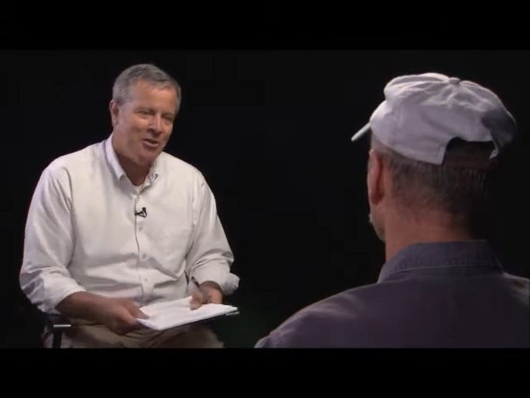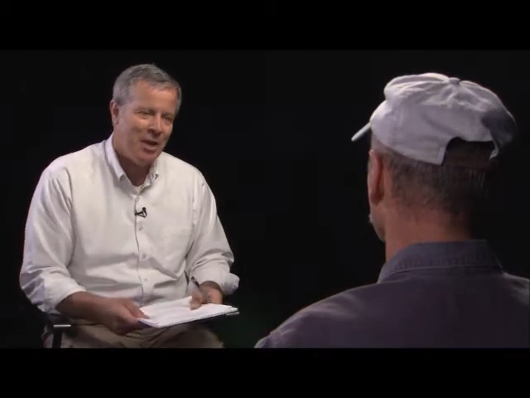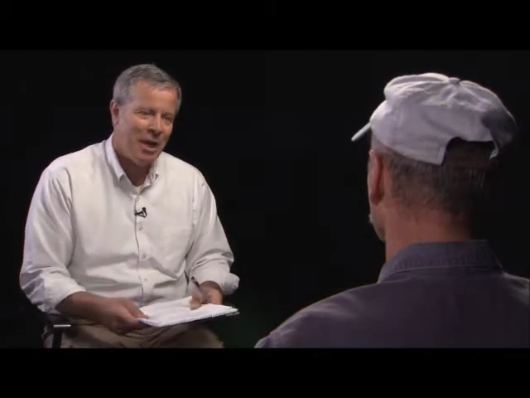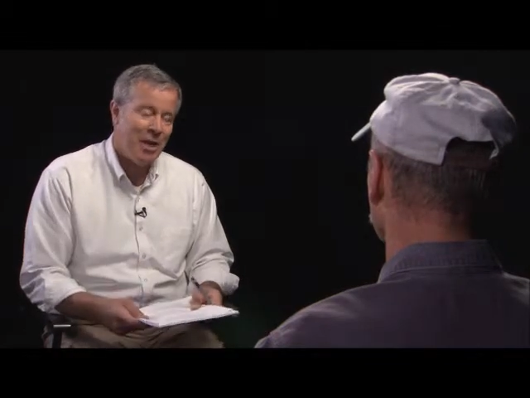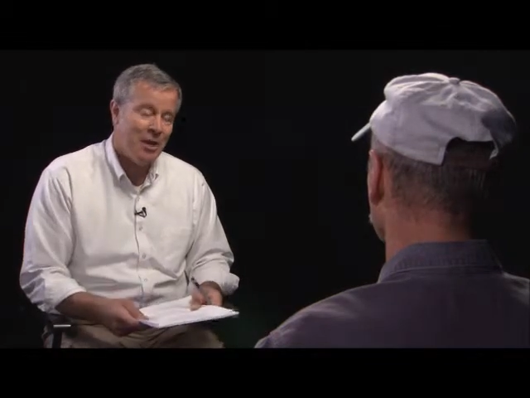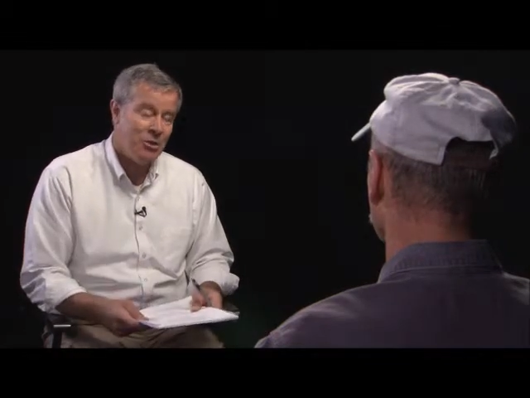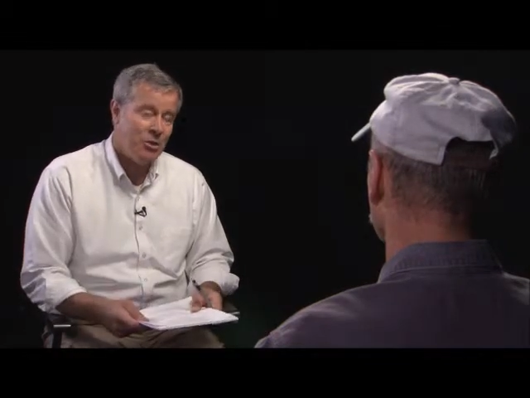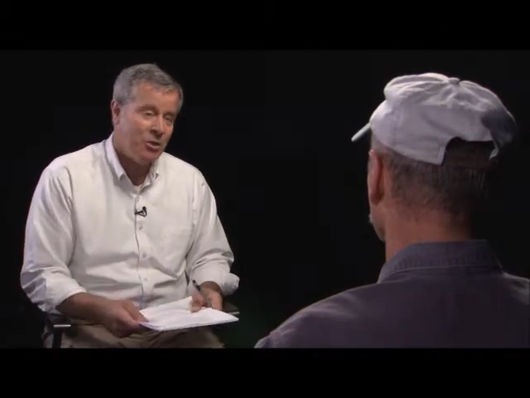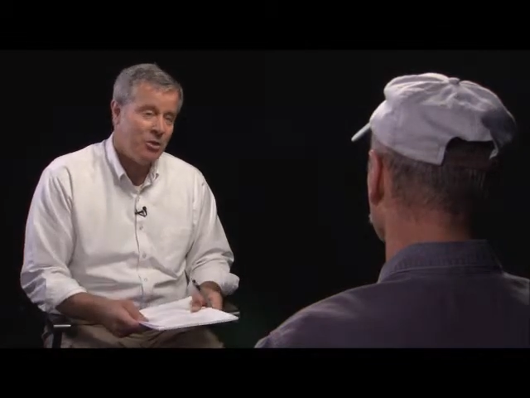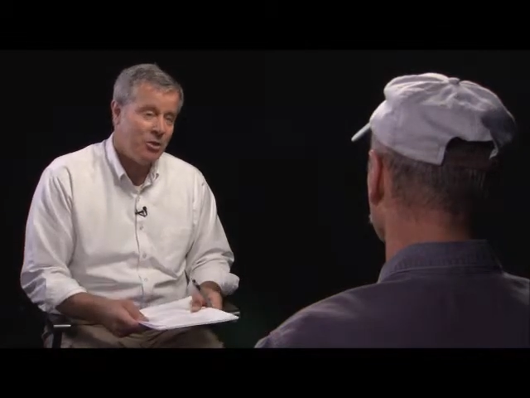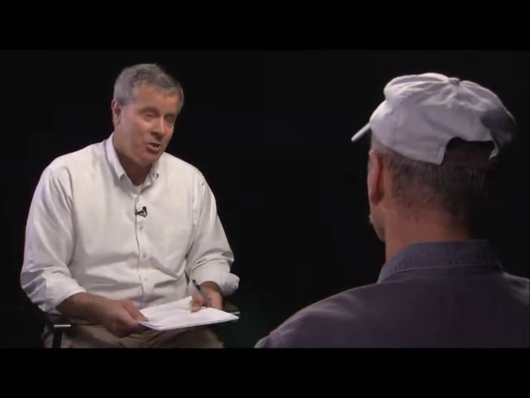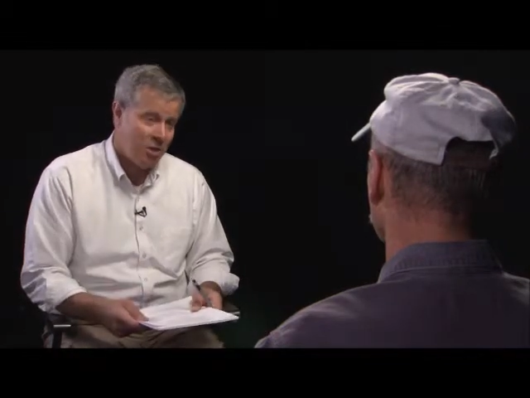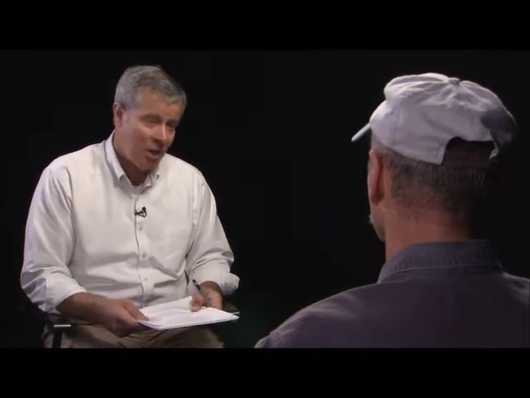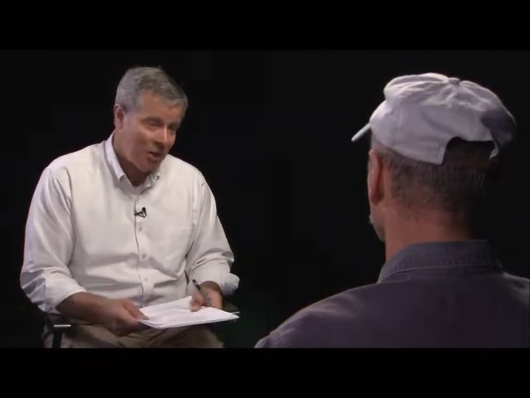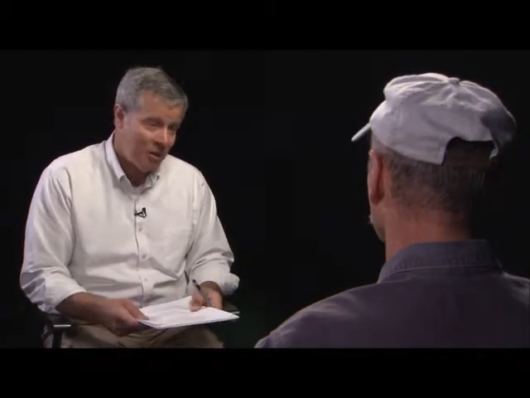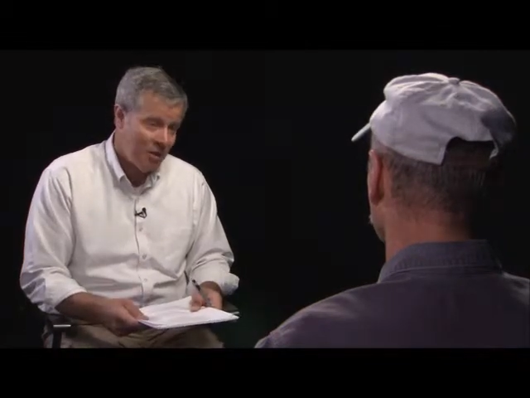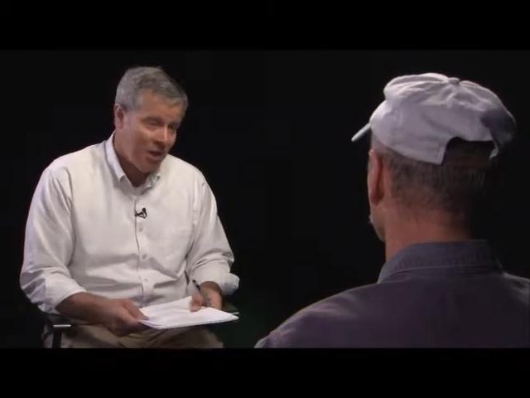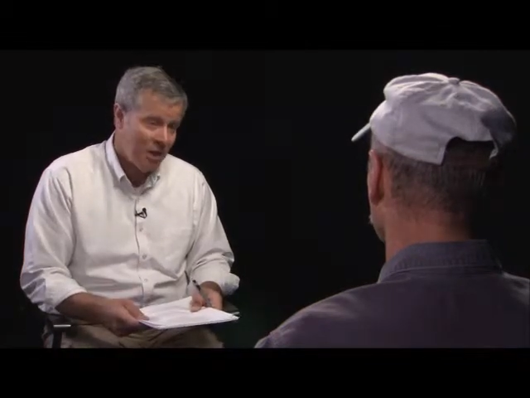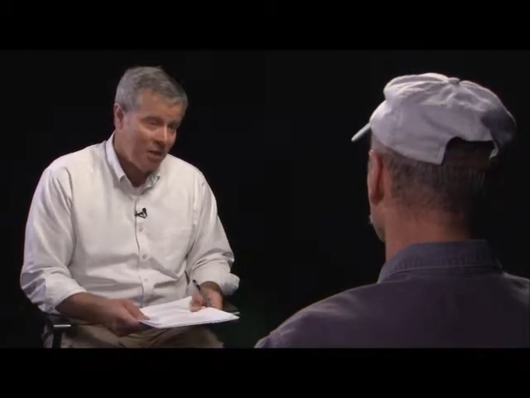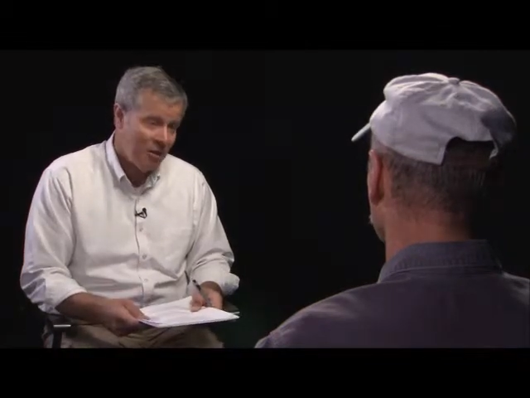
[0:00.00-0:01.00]
to actually
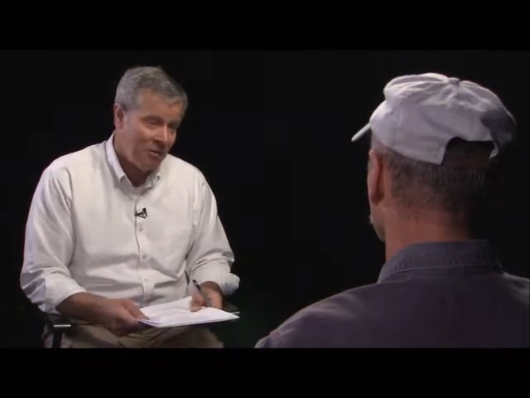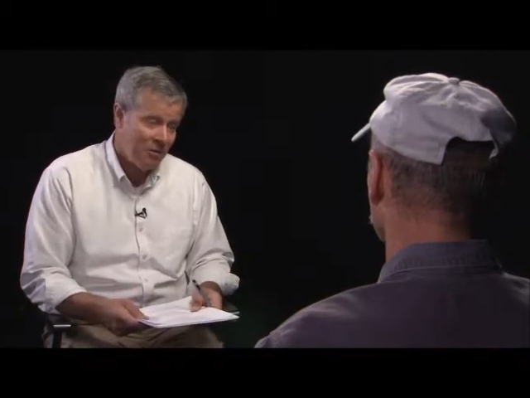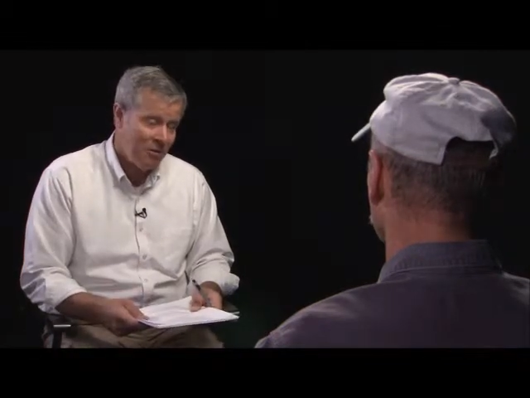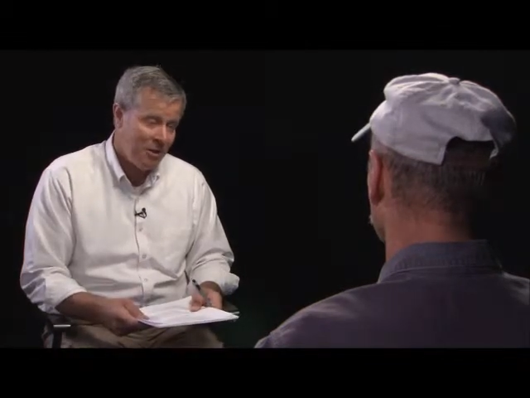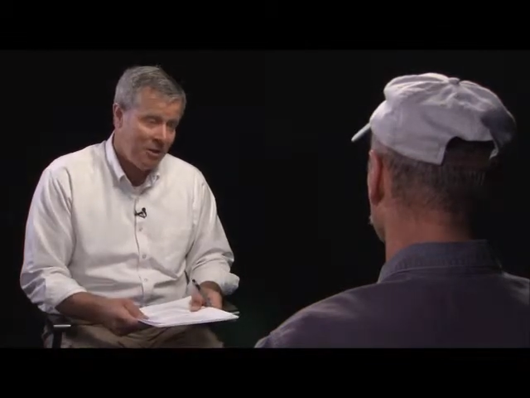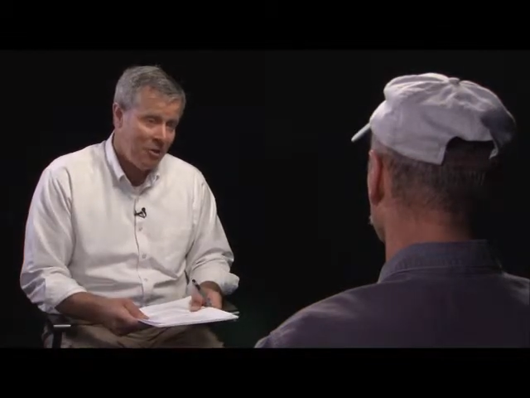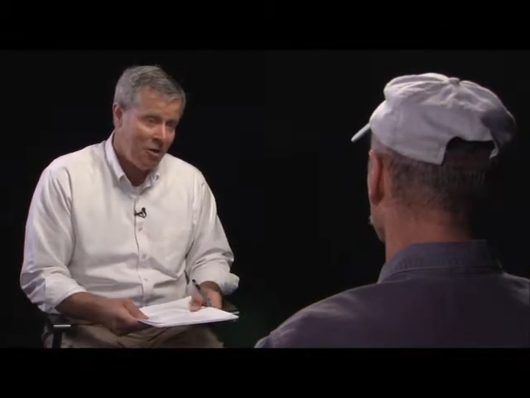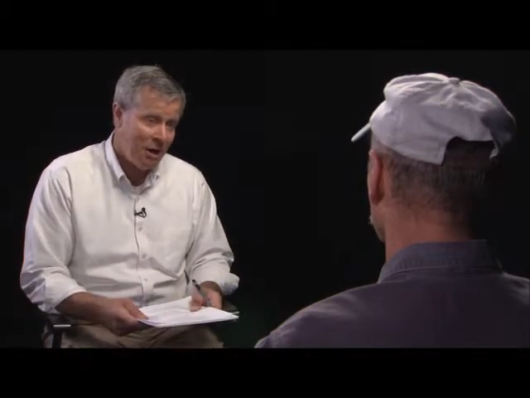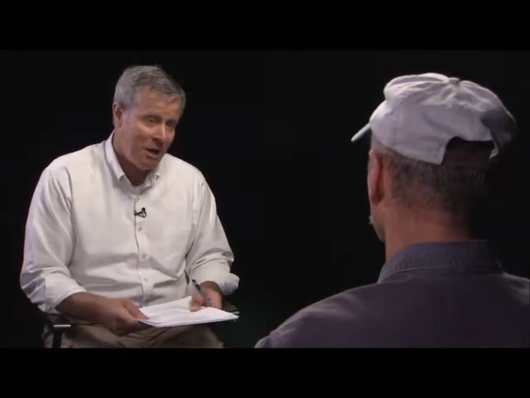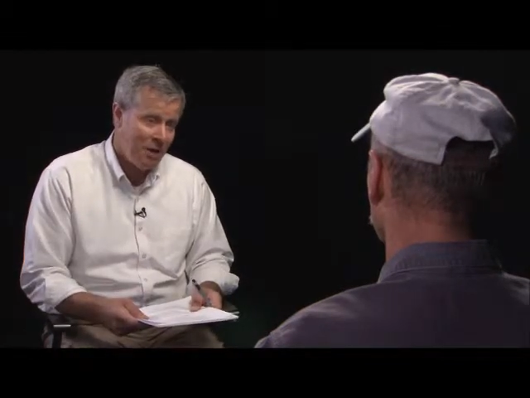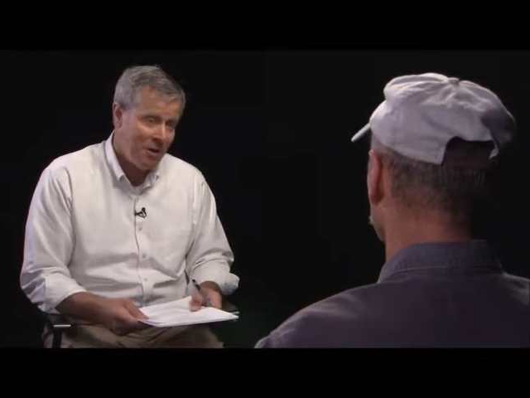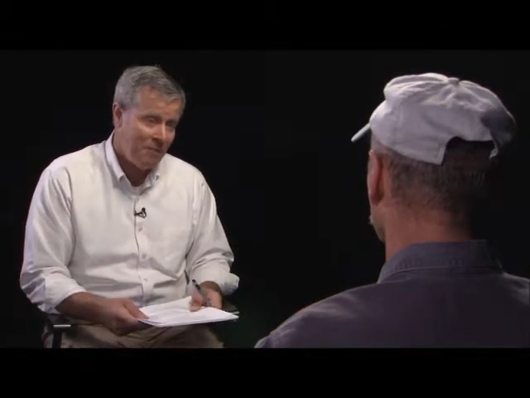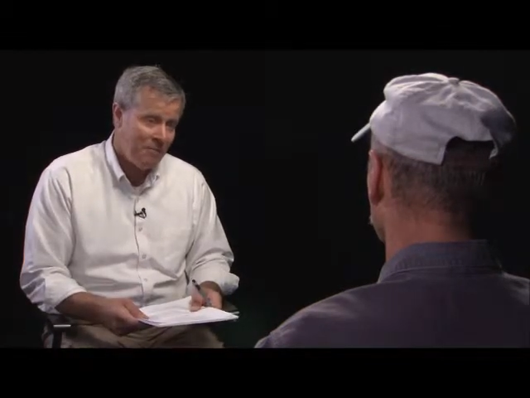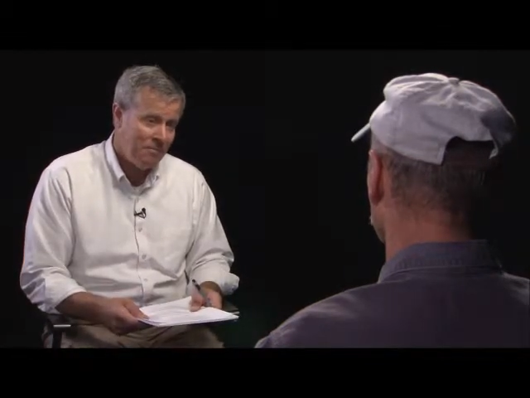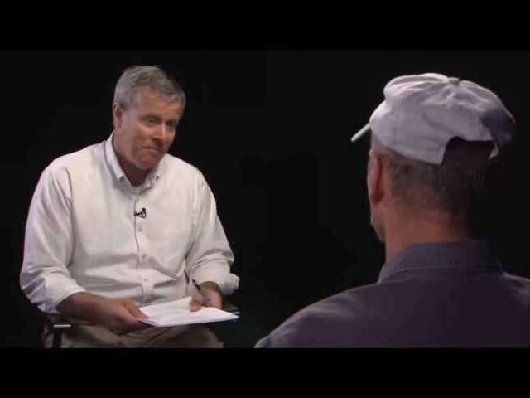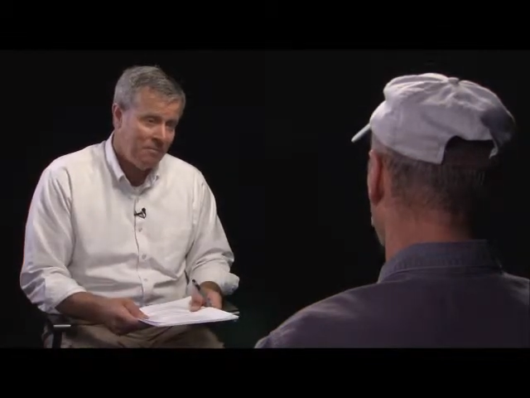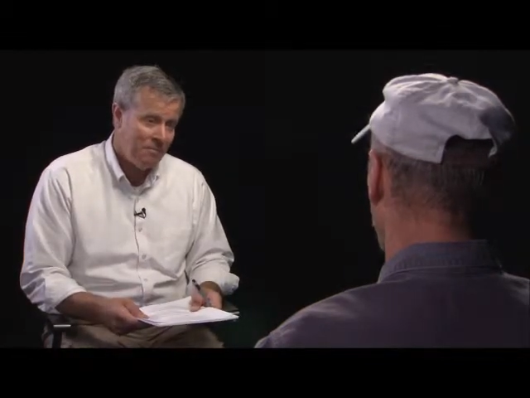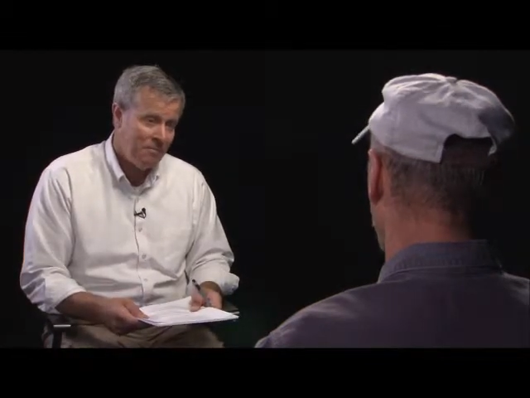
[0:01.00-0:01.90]
shut down the feed ground?